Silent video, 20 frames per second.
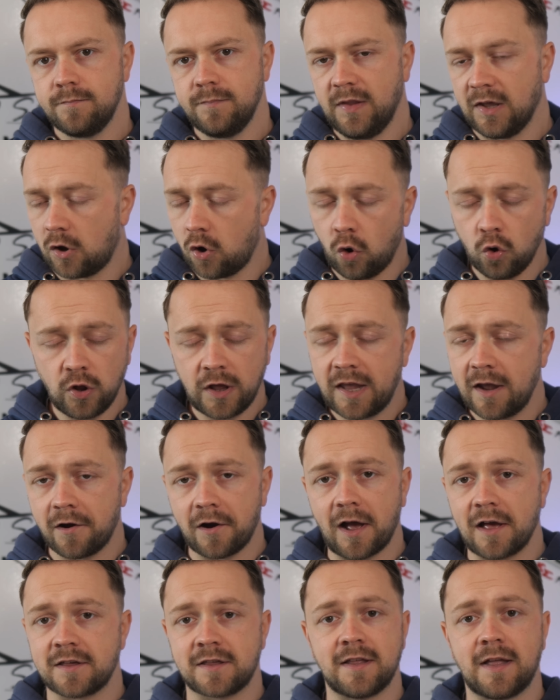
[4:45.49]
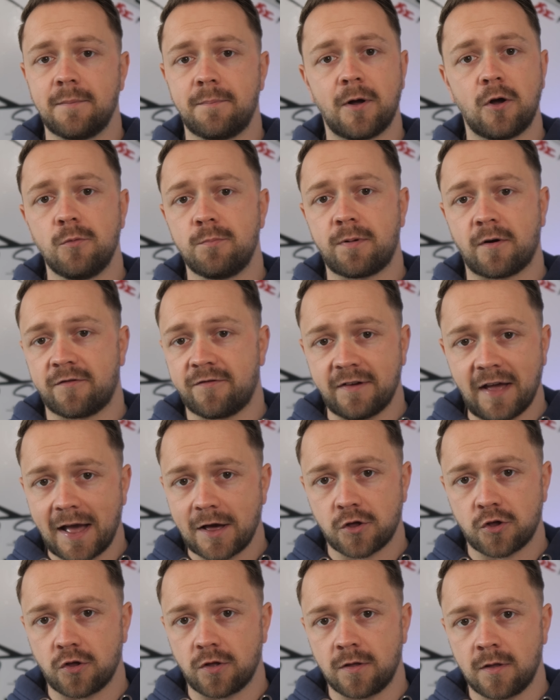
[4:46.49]
The goal here isn't about
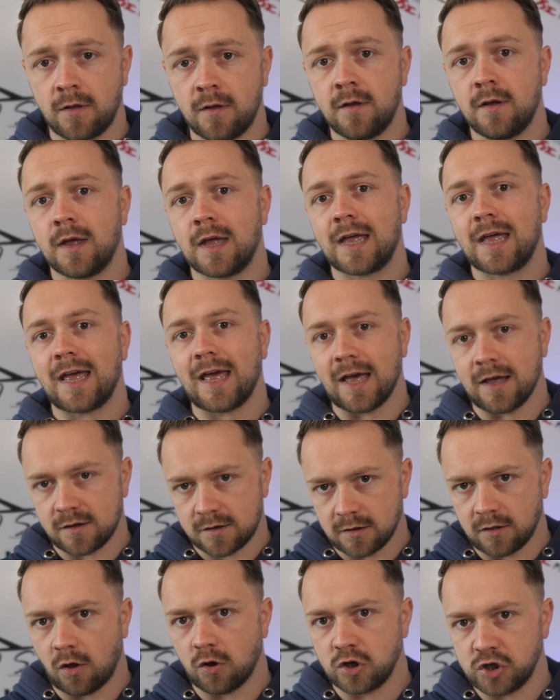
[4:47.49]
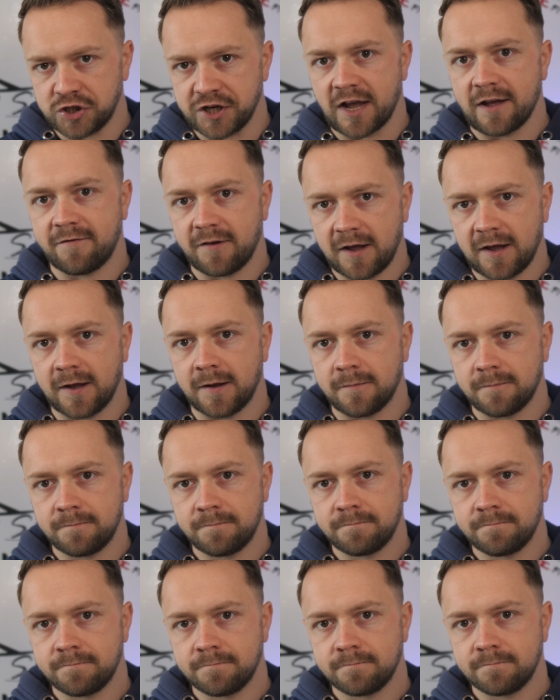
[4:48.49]
perfection, it's longevity.
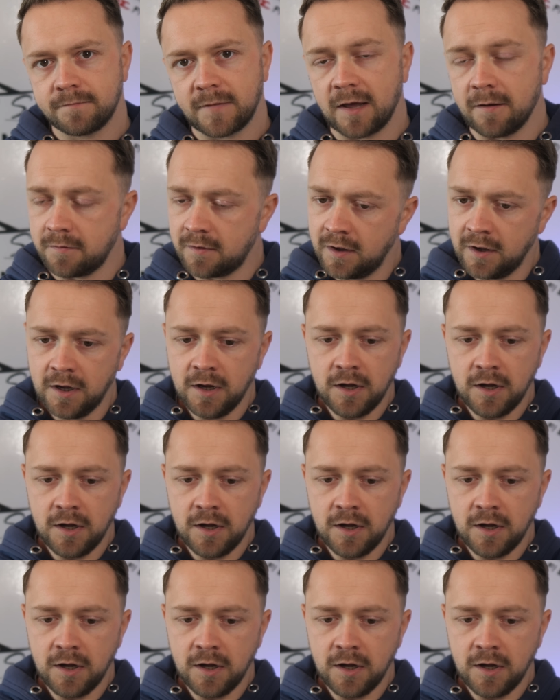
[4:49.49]
And,